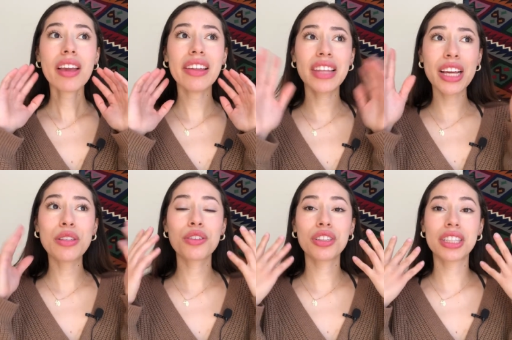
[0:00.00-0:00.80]
that you
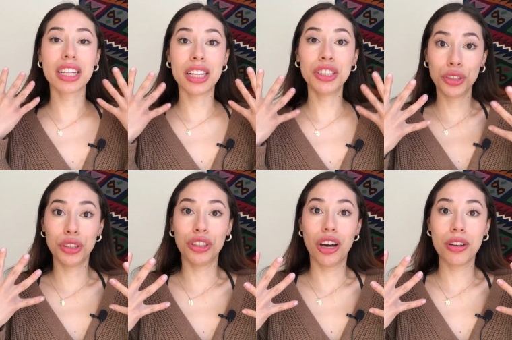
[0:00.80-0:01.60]
start to clench your
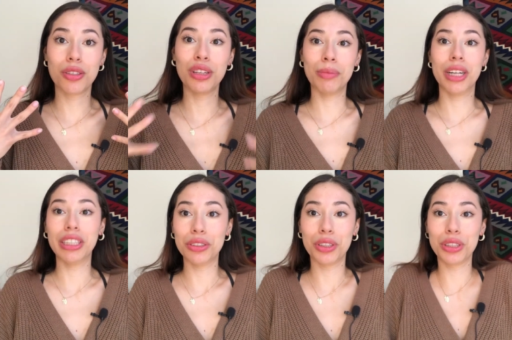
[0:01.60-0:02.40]
jaw so
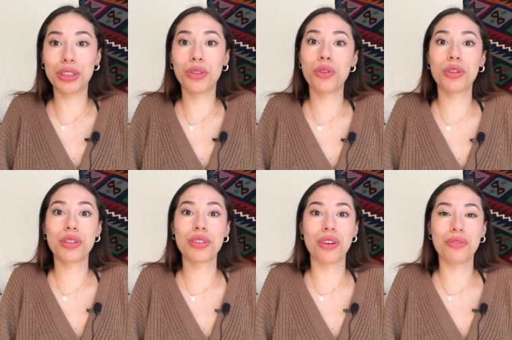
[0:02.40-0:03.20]
much, or your
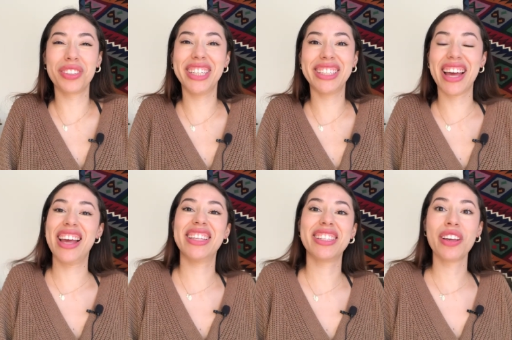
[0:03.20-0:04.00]
shoulders are really
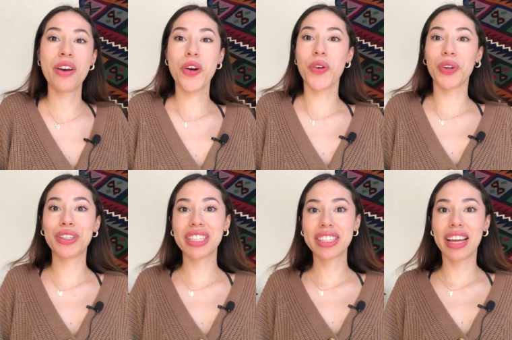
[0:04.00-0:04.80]
tense, or you're
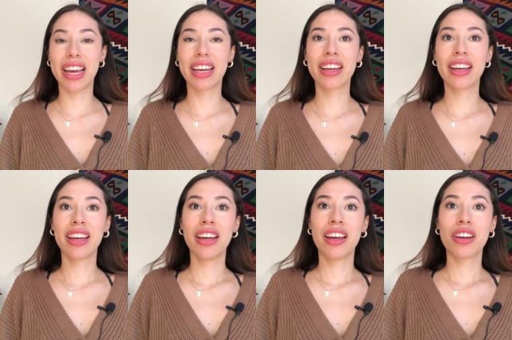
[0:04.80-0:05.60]
just like
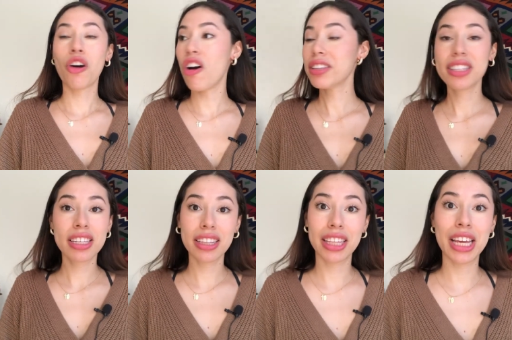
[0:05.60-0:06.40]

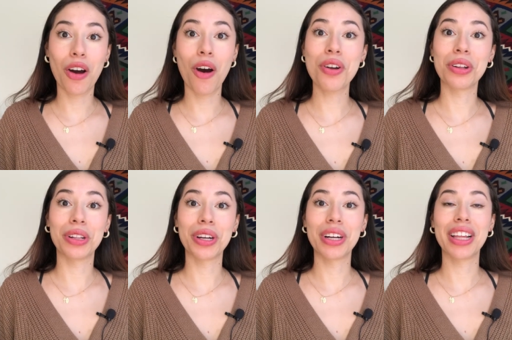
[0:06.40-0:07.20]
constantly on
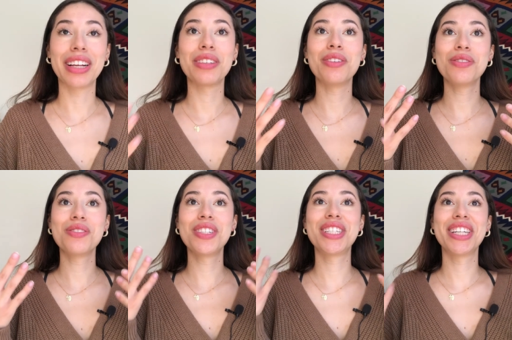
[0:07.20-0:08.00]
alert, like no
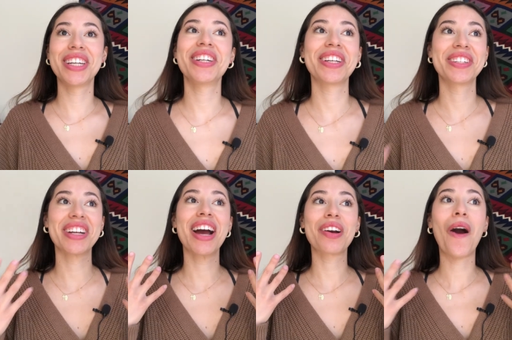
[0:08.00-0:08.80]
chill, like you're
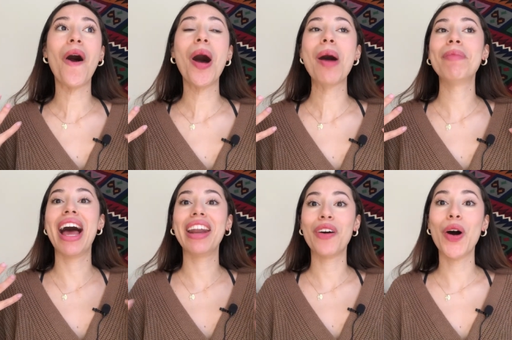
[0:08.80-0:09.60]
not calm
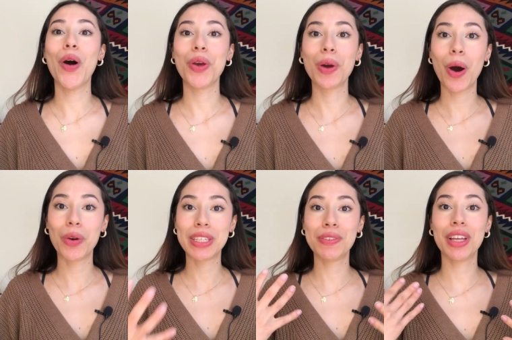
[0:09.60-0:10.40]
at all. You
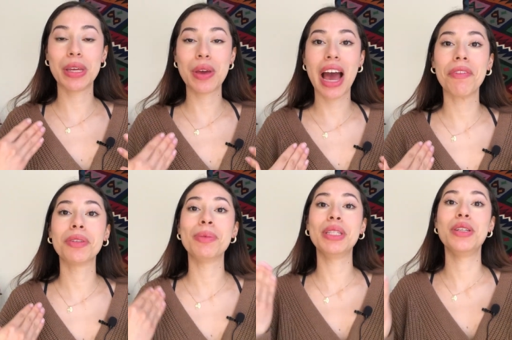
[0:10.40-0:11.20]
always feel like you have
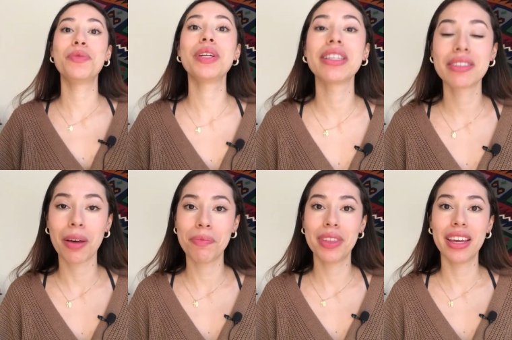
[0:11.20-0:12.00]
to be doing
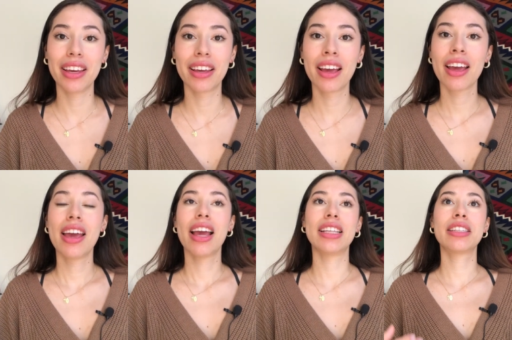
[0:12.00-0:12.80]
something.
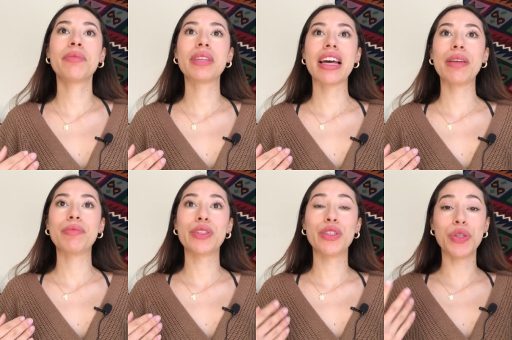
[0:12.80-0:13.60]
And
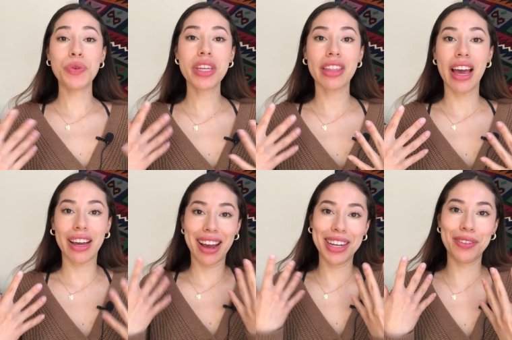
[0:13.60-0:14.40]
sometimes doing that
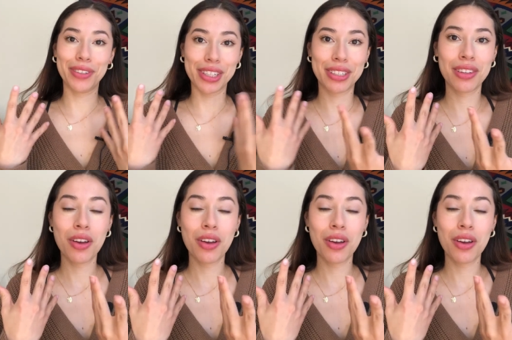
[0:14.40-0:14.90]
kind of just